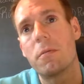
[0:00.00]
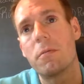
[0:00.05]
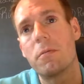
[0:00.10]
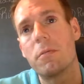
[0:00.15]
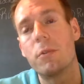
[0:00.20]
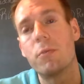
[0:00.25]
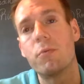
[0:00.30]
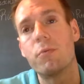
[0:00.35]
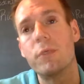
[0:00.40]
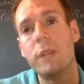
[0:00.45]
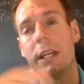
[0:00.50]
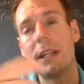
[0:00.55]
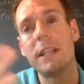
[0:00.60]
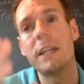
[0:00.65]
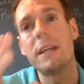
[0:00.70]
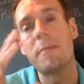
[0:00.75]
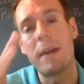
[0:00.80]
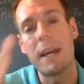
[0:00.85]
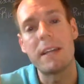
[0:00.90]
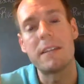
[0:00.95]
the
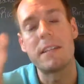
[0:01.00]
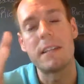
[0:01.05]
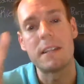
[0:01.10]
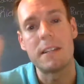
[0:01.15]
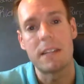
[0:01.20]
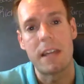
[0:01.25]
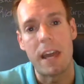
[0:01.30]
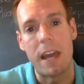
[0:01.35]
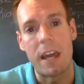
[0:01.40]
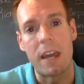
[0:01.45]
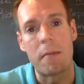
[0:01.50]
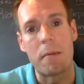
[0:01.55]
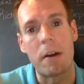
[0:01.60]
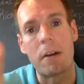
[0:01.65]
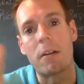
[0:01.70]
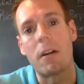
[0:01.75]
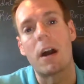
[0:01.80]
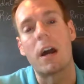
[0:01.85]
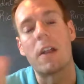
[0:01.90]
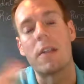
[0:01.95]
really amazing thing
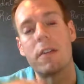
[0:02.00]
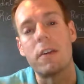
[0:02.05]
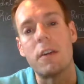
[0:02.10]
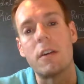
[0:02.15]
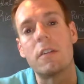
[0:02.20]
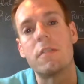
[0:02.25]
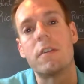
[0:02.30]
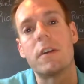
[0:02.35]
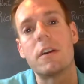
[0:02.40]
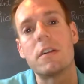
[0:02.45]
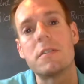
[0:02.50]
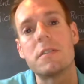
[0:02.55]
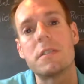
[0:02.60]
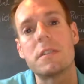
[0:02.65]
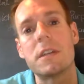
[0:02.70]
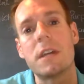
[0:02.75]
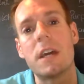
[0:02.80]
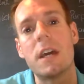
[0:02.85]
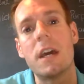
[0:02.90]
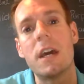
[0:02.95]
about God and the
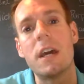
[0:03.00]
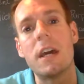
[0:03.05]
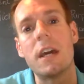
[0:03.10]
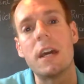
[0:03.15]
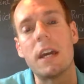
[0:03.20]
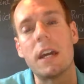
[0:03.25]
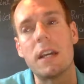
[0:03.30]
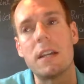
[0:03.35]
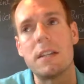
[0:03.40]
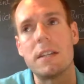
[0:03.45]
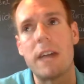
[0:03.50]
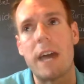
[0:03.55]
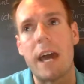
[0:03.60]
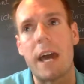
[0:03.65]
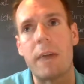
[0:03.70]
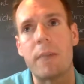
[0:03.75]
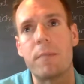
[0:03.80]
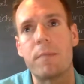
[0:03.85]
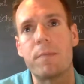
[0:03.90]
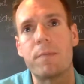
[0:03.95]
universe is
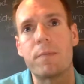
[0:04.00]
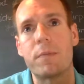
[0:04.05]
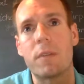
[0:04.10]
that